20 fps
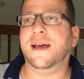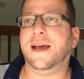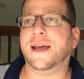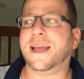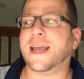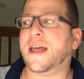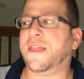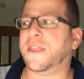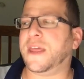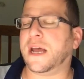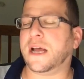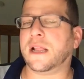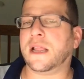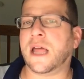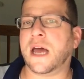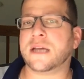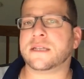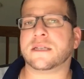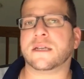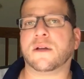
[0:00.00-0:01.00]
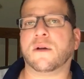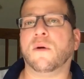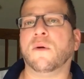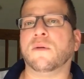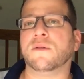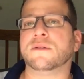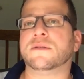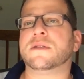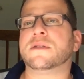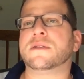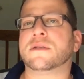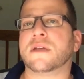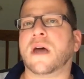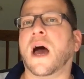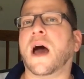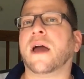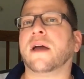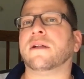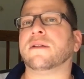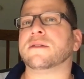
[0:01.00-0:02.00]
Again, that classic old
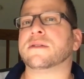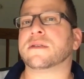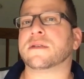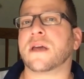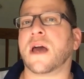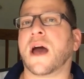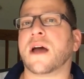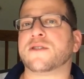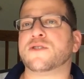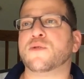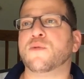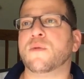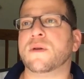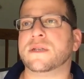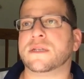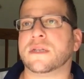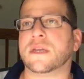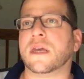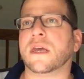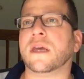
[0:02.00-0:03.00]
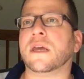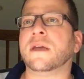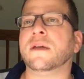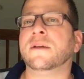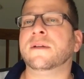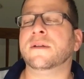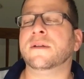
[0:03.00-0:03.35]
style Scotch whiskey,